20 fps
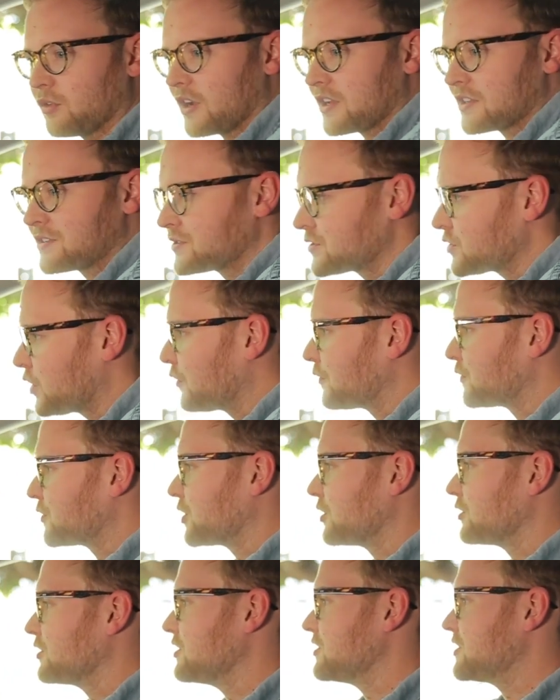rests, soft
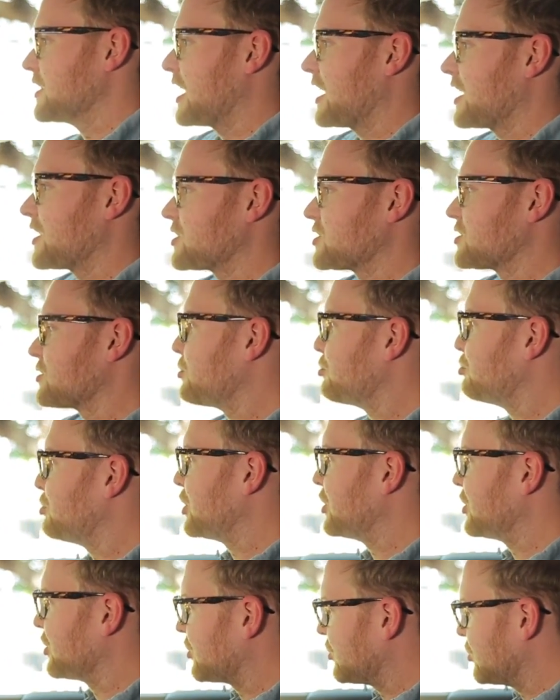on the dash,
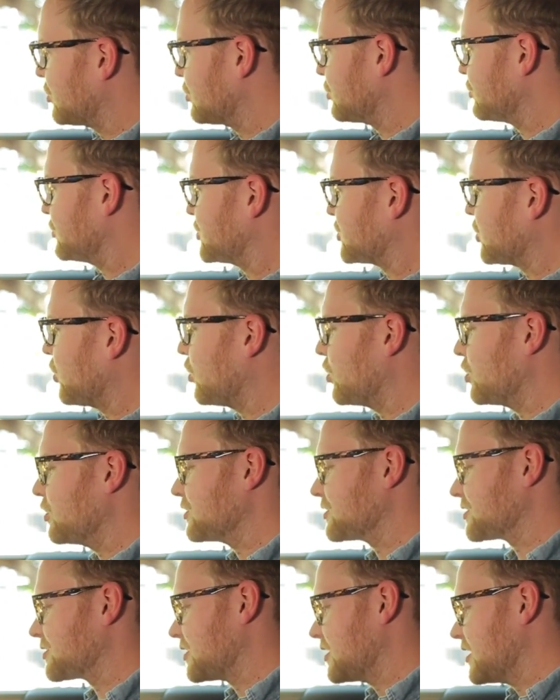binnacle,
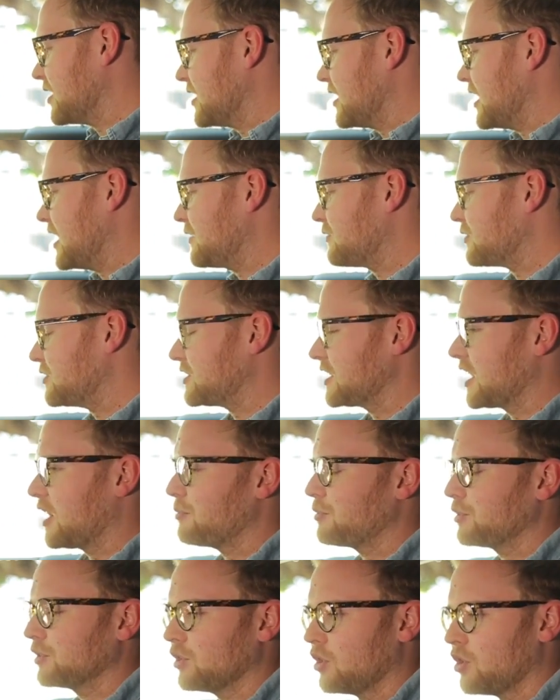doors, even
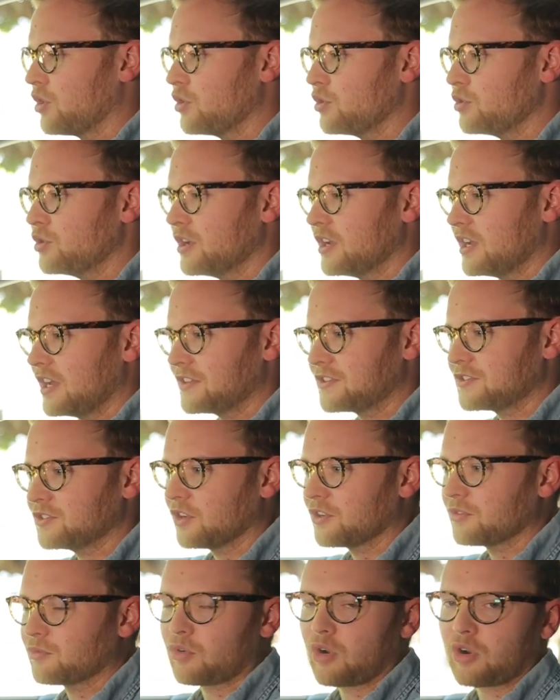down below. It's
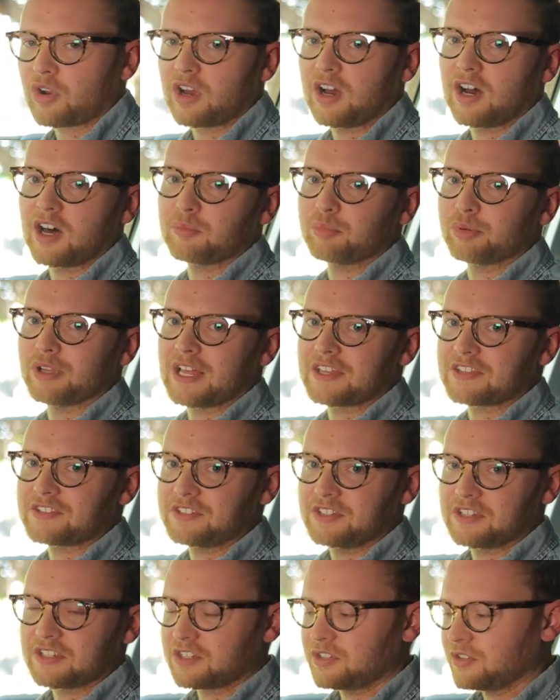not rock hard
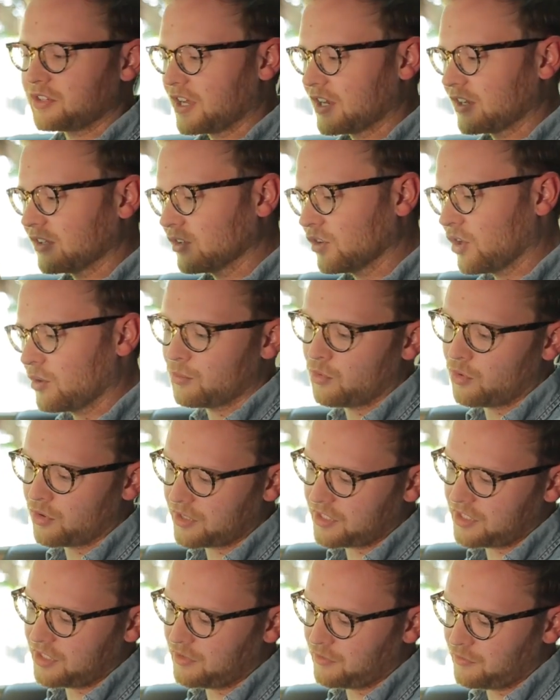plastic. You get a lot more
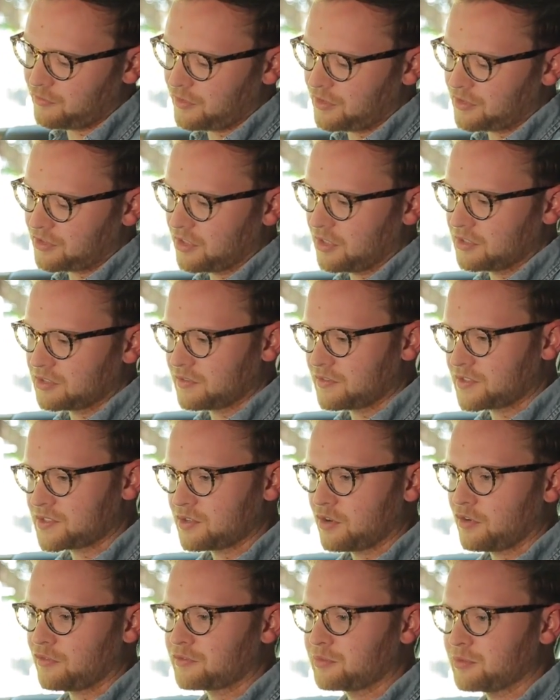give in terms of
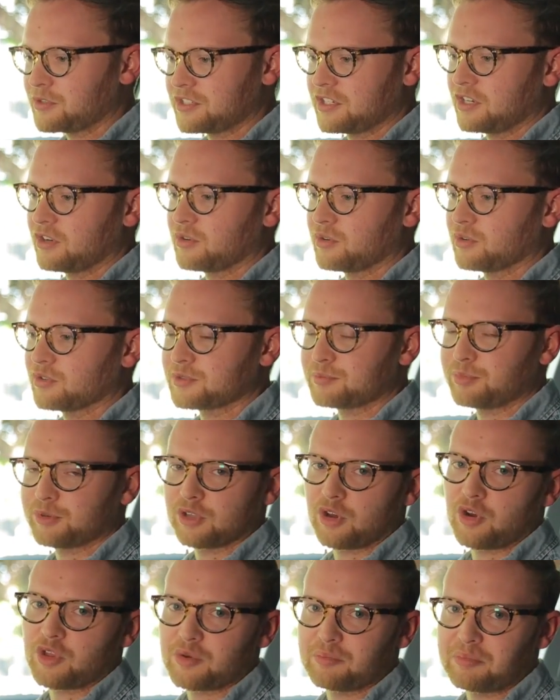soft materials
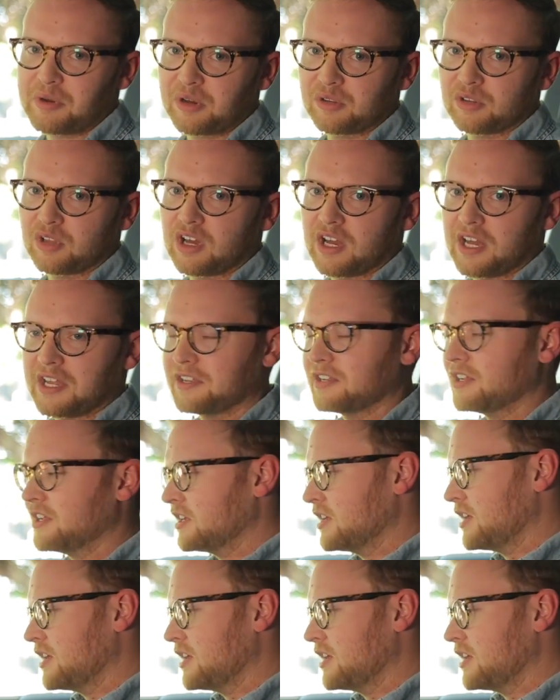below the belt line